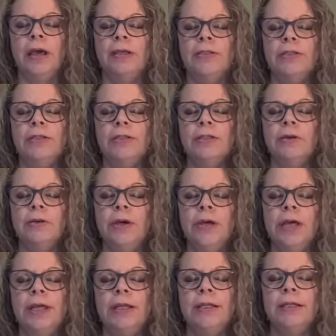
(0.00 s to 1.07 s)
And just go
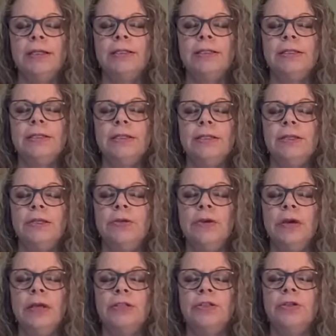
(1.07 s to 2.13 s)
ahead and continue
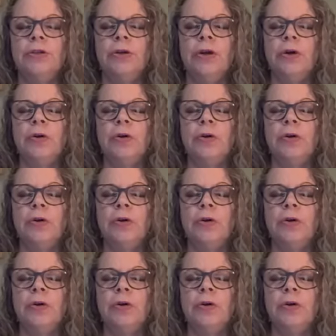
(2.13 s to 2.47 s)
at your